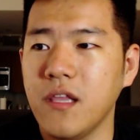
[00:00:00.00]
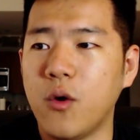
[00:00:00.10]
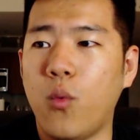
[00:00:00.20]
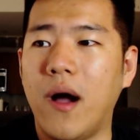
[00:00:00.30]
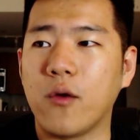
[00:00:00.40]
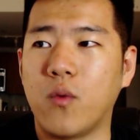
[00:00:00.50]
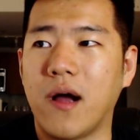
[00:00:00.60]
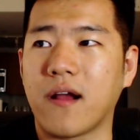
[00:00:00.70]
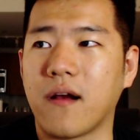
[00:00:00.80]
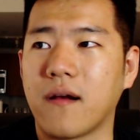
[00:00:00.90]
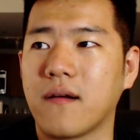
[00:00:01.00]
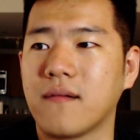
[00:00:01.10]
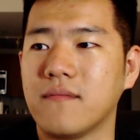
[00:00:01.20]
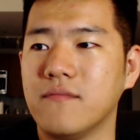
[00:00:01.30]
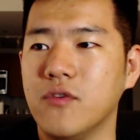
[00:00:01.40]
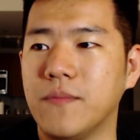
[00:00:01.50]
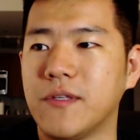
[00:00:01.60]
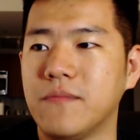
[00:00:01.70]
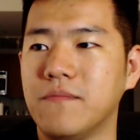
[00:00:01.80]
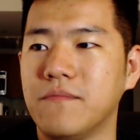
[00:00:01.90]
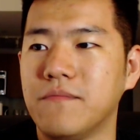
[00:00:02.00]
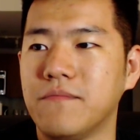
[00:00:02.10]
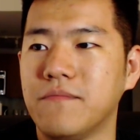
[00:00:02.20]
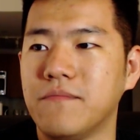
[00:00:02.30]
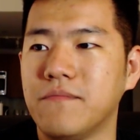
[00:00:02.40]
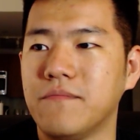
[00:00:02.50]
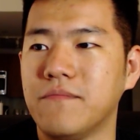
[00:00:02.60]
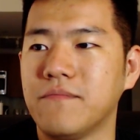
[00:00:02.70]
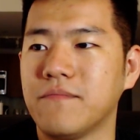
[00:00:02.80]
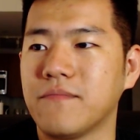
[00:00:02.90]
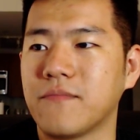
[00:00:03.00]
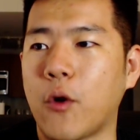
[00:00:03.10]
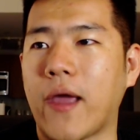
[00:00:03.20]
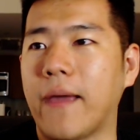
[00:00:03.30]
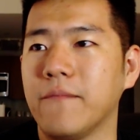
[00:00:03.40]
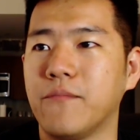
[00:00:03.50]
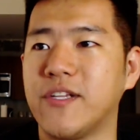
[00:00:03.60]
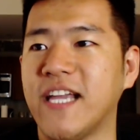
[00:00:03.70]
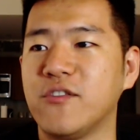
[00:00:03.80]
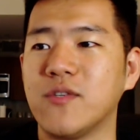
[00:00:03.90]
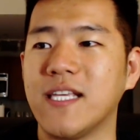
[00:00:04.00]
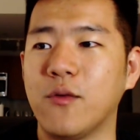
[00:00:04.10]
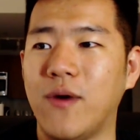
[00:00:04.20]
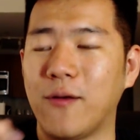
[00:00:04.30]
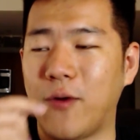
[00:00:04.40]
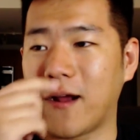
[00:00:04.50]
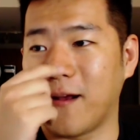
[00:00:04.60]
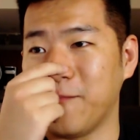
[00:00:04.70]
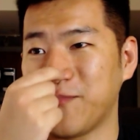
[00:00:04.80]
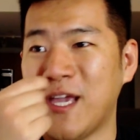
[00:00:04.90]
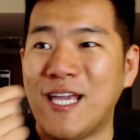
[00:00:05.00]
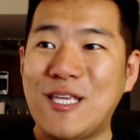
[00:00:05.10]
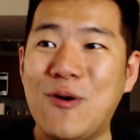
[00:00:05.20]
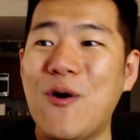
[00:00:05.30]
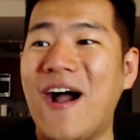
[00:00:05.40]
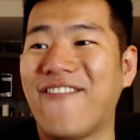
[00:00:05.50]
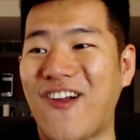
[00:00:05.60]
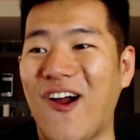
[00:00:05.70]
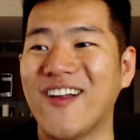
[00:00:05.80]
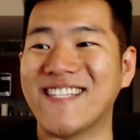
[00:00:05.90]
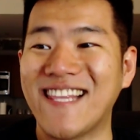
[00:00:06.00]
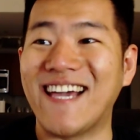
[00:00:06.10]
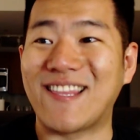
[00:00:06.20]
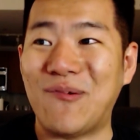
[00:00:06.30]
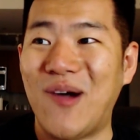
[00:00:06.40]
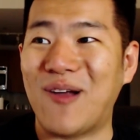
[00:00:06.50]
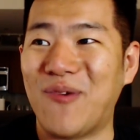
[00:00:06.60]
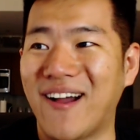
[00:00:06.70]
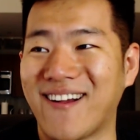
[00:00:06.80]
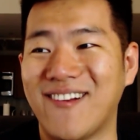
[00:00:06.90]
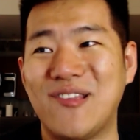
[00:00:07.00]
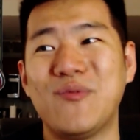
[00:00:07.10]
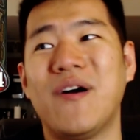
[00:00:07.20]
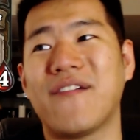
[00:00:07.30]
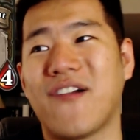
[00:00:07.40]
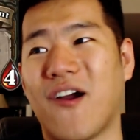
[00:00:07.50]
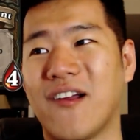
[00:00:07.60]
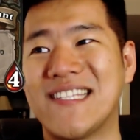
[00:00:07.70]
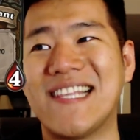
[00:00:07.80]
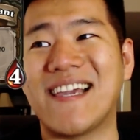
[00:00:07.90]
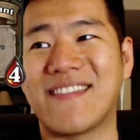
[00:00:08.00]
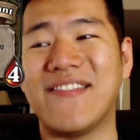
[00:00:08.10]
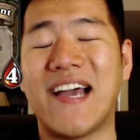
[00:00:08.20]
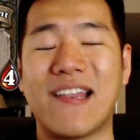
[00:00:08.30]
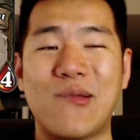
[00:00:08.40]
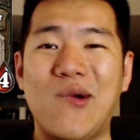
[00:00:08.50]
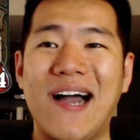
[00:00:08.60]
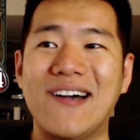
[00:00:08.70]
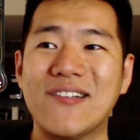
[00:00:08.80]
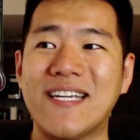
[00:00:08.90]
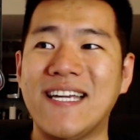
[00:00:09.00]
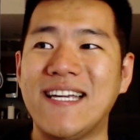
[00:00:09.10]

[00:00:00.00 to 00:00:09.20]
the Wild Walker. Whoops. Okay, pretend you see the Wild Walker. You will have cards like the Wild Walker. You will have cards like the Knight of the Wild